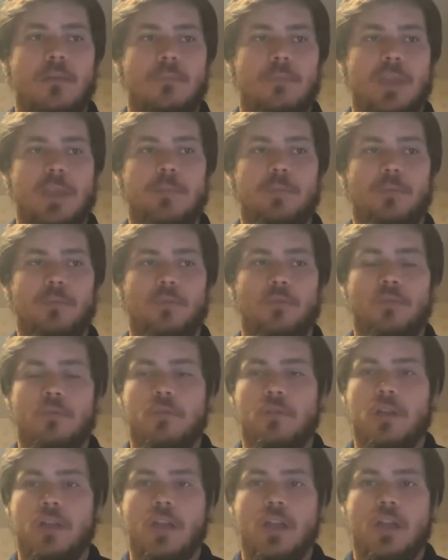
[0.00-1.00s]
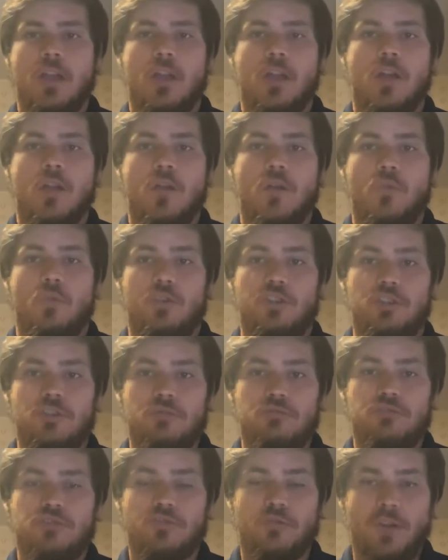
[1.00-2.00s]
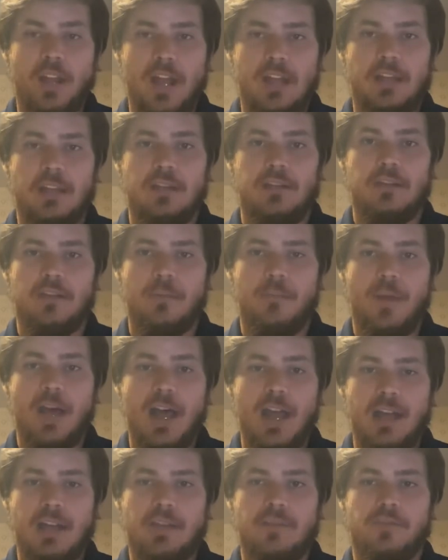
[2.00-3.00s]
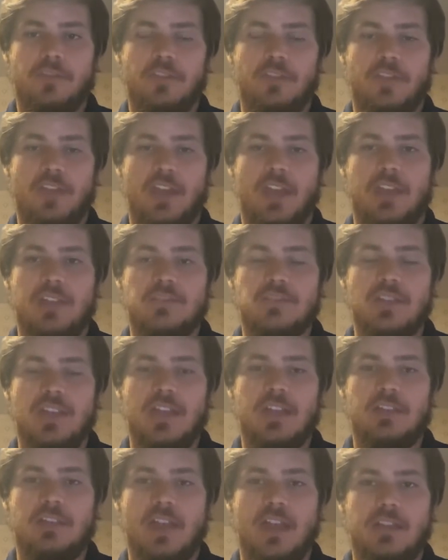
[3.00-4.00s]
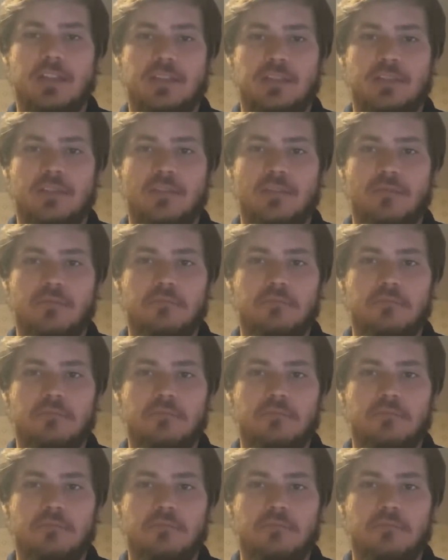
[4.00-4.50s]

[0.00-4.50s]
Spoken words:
People would use credit to buy different things, saying like, like